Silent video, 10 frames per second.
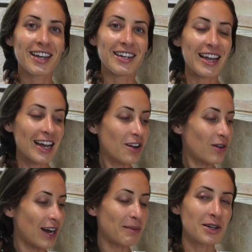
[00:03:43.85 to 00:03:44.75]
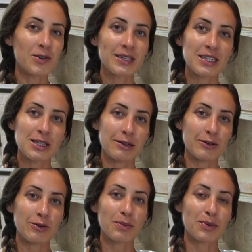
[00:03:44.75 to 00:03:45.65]
Now I'm going
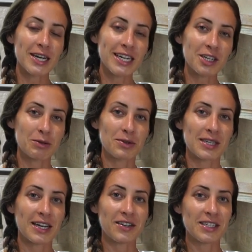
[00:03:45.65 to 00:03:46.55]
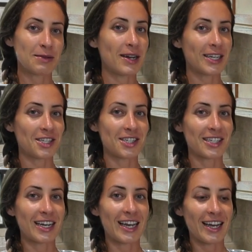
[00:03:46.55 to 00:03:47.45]
to bring that triple tail into my kitchen
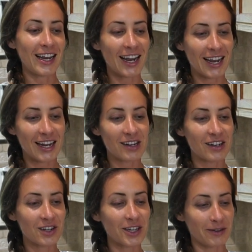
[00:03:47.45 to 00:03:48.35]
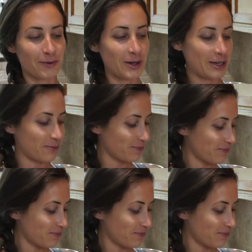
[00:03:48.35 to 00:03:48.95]
today and cook it for you.